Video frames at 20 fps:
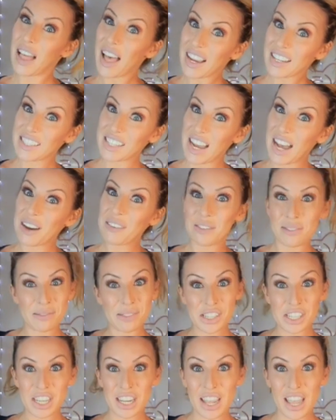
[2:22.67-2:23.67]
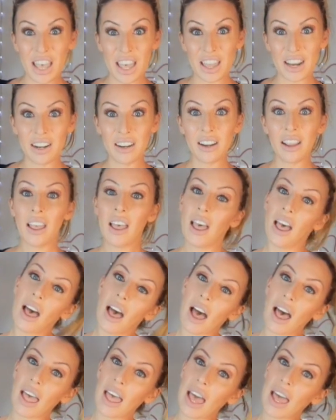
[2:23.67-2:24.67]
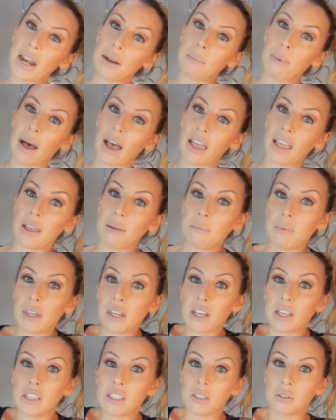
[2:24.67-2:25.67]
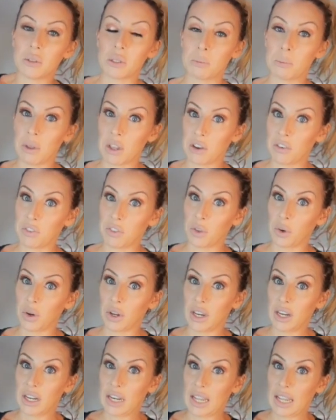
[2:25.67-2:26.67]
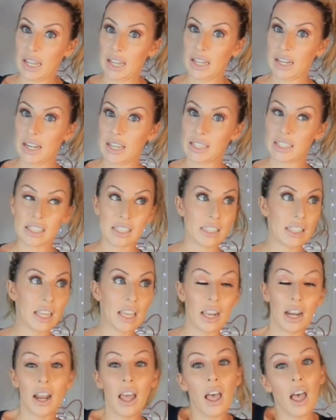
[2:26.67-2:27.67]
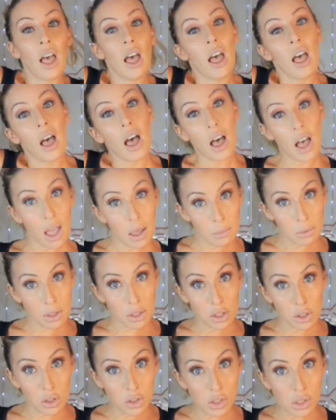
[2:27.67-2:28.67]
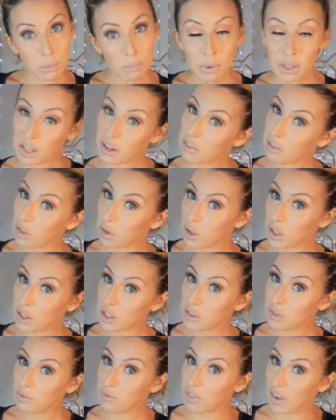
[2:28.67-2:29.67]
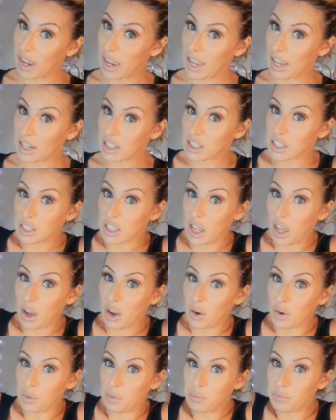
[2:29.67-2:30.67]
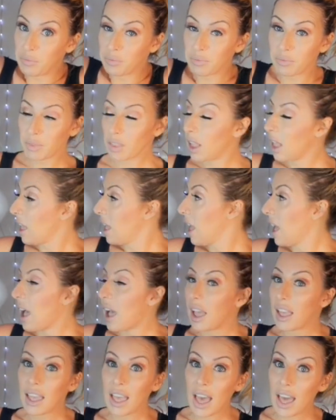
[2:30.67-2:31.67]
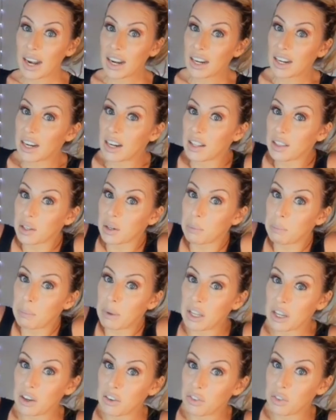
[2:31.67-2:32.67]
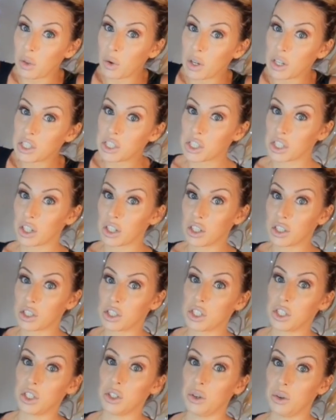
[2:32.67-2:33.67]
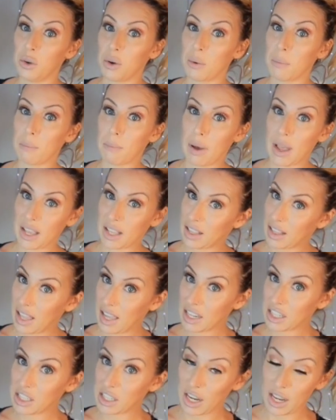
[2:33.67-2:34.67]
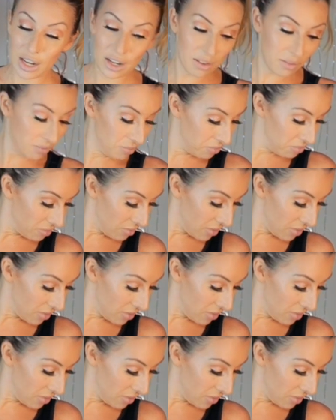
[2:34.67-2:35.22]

black top from Shein. I had to buy it because it was Pink Floyd, and as I said, I'm a huge Pink Floyd fan, so I added another Pink Floyd shirt to my collection.